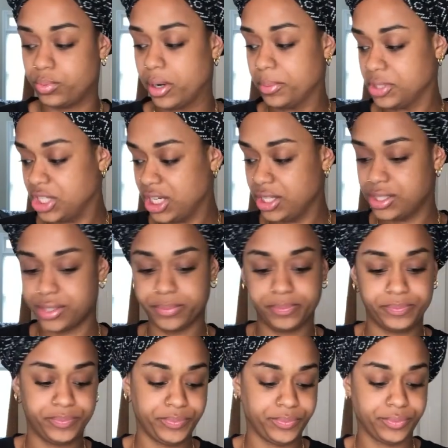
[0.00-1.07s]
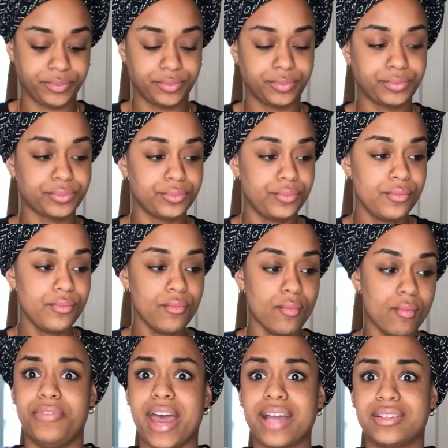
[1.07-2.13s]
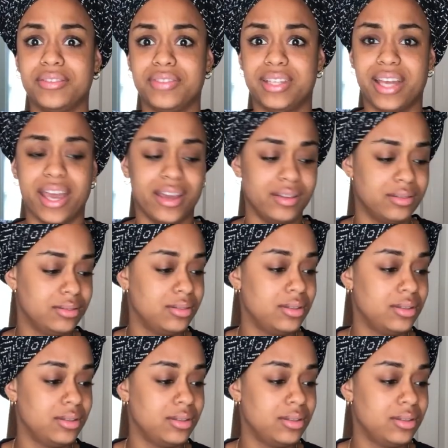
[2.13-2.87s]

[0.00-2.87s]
pepperoncinis. Fact of the day.